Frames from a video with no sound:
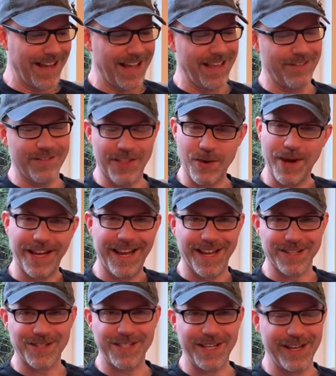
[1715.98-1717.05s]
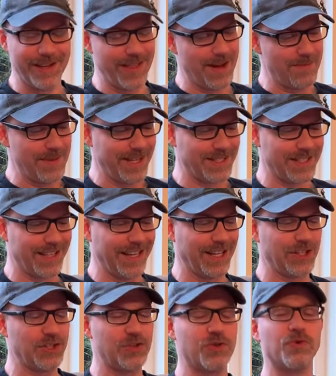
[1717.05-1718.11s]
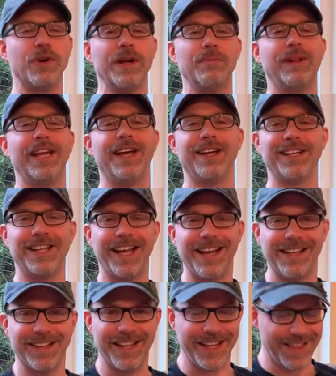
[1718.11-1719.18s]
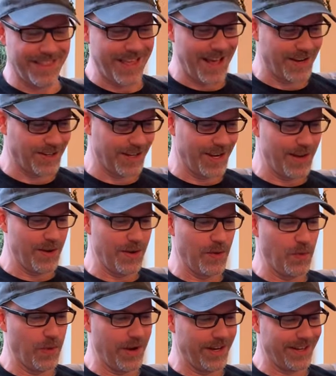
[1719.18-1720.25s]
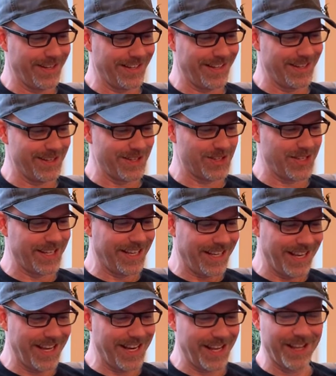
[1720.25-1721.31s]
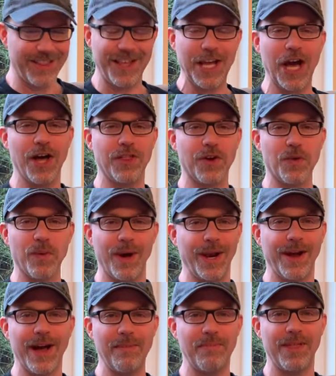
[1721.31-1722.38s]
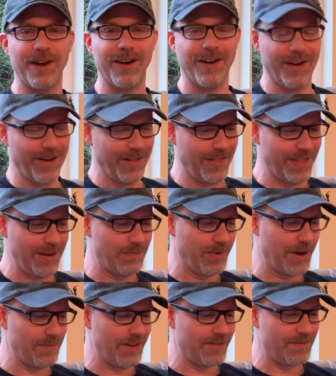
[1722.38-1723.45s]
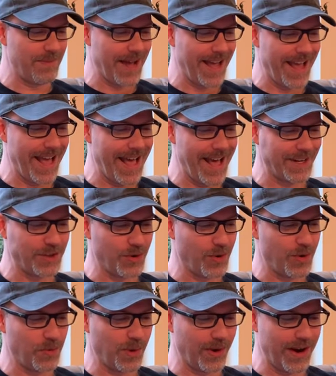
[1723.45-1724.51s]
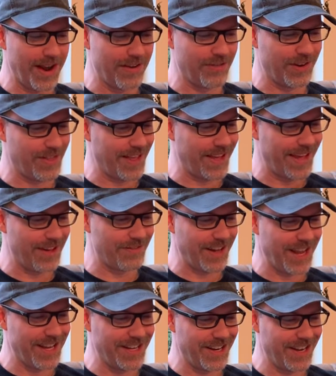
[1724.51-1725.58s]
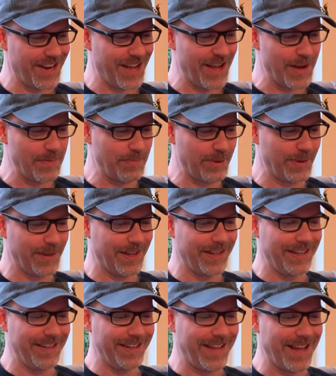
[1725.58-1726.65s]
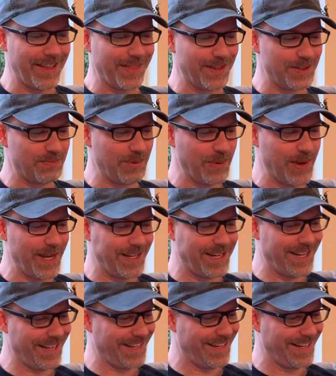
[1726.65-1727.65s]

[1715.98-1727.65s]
even though I can't see them, it's extremely unlikely that uh, one is eating the other one up there on the brim of my hat or wherever they have ended up at this point.